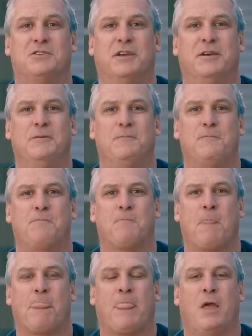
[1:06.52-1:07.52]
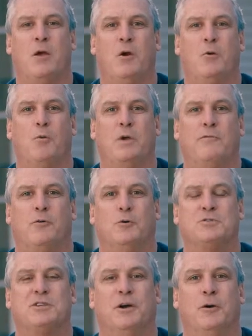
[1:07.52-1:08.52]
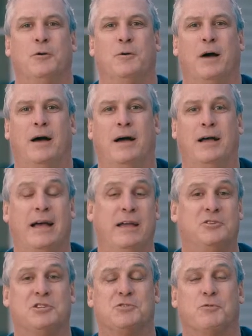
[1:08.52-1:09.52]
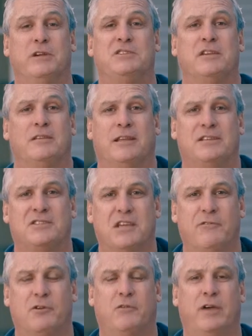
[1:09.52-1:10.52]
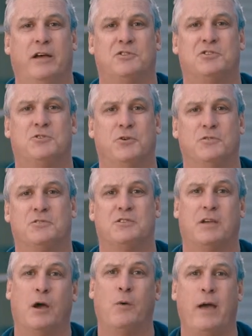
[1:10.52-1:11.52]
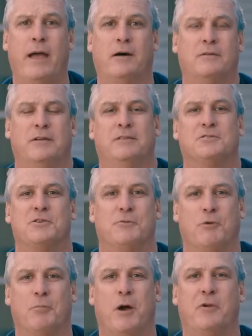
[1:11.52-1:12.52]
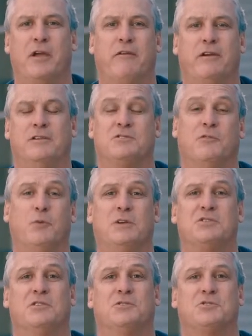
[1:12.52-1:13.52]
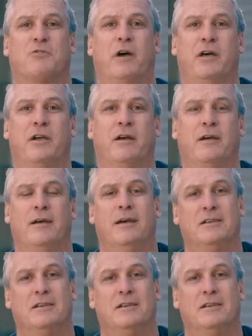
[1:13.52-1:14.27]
this year. We've also had just recently 7 of our students go out into the remote areas of Western Australia,